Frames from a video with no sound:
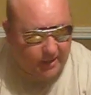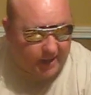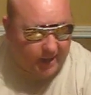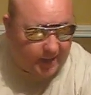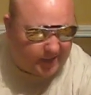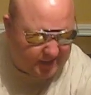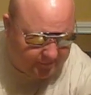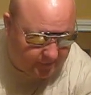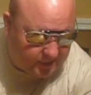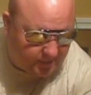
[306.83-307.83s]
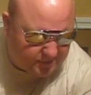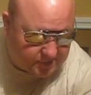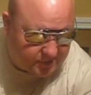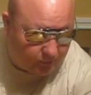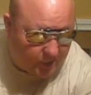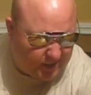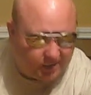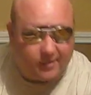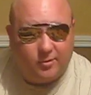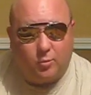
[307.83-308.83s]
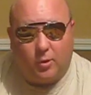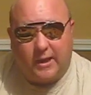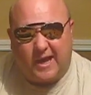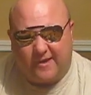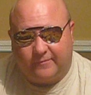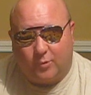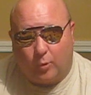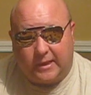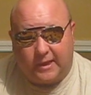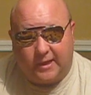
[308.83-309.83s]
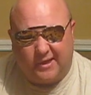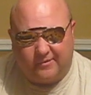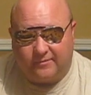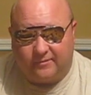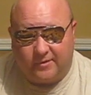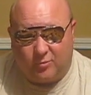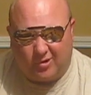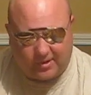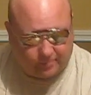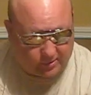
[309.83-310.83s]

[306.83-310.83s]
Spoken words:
and it even comes threaded, 1/2 28. If you wanted to put